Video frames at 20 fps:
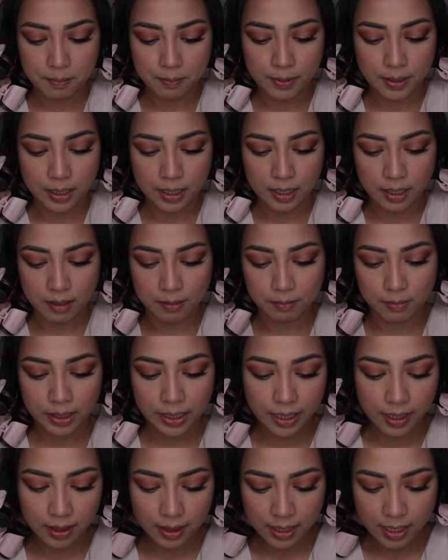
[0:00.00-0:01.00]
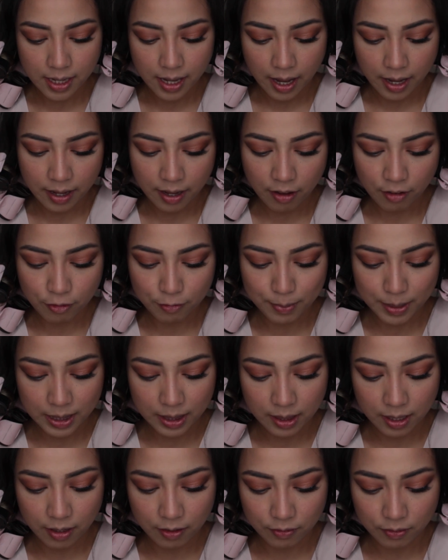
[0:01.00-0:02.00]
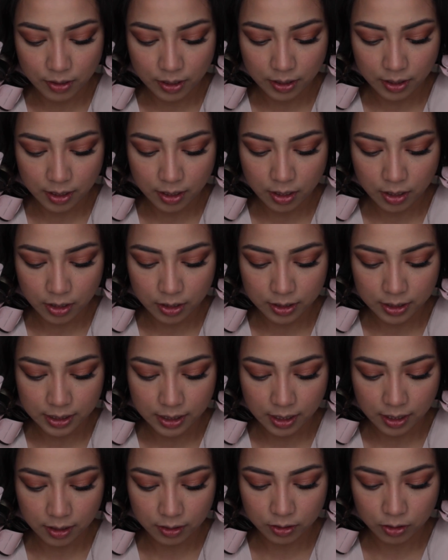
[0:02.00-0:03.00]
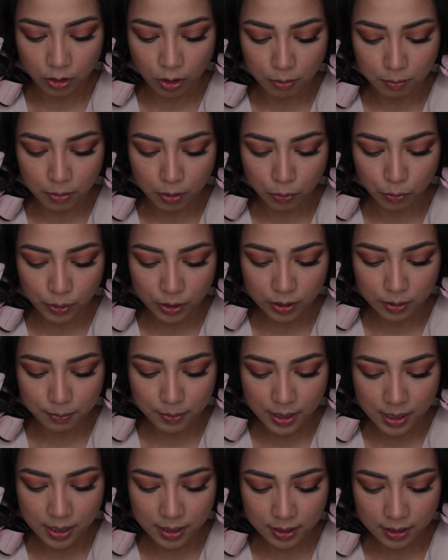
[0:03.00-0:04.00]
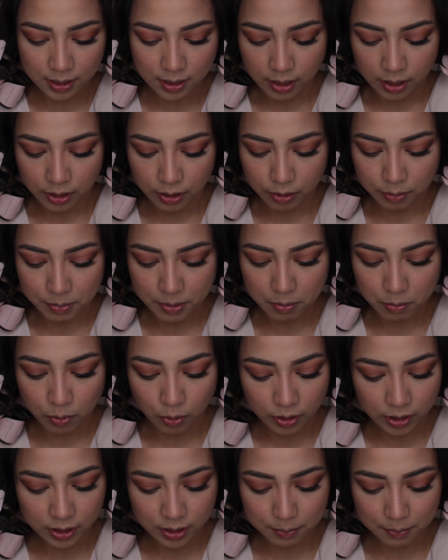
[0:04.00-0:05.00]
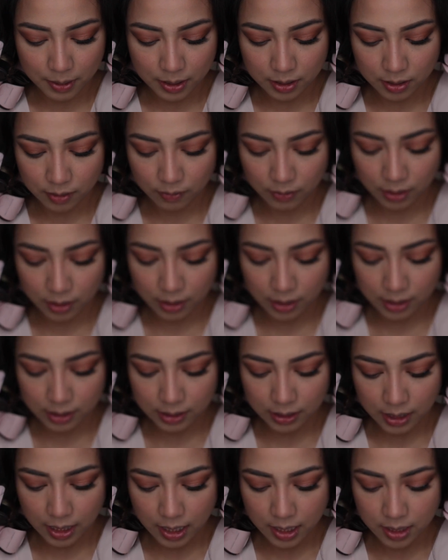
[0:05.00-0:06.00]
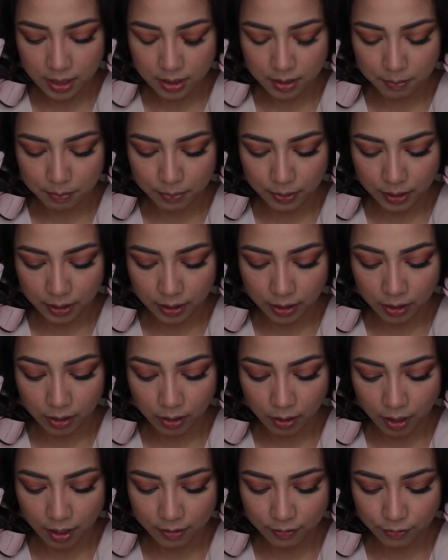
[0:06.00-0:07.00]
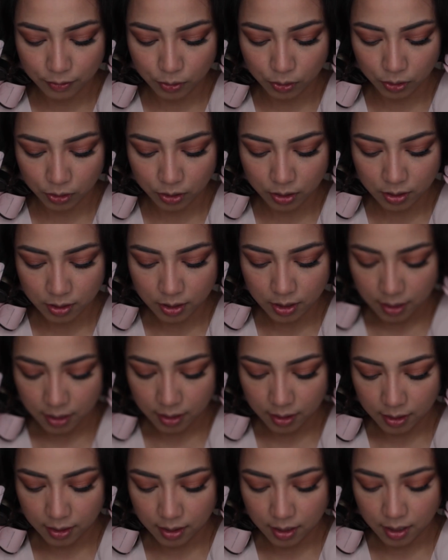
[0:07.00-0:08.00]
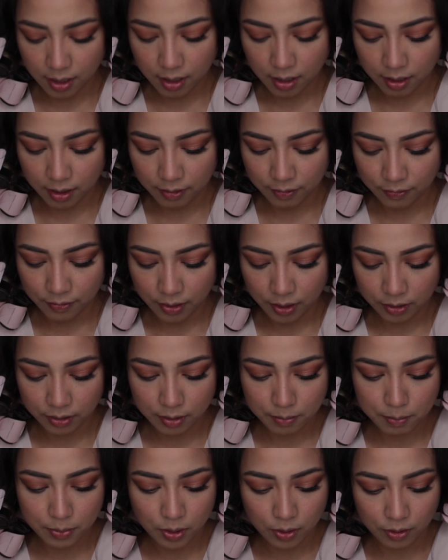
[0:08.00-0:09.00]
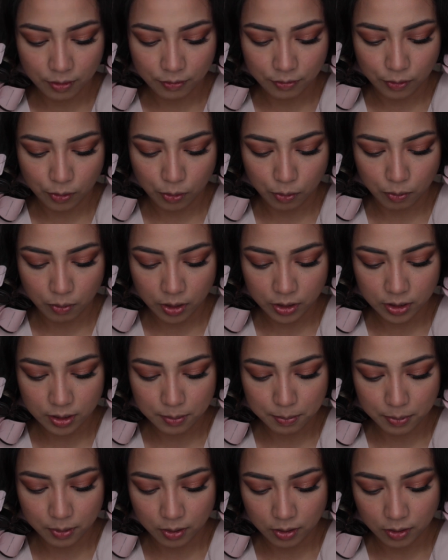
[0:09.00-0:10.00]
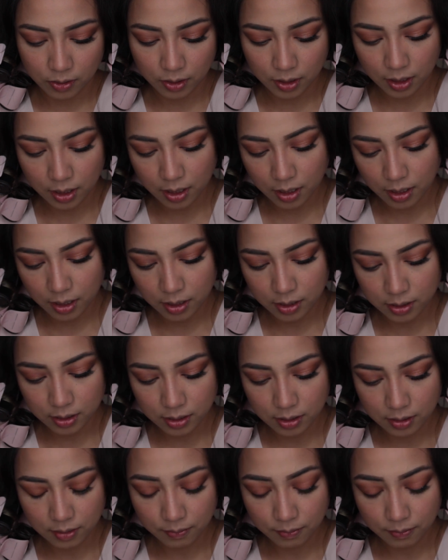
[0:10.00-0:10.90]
but lately I have been loving the Ardell Double Wispies. A little bit more expensive than this, guys, but they're a lot fuller and they are very beautiful once put on the eyes.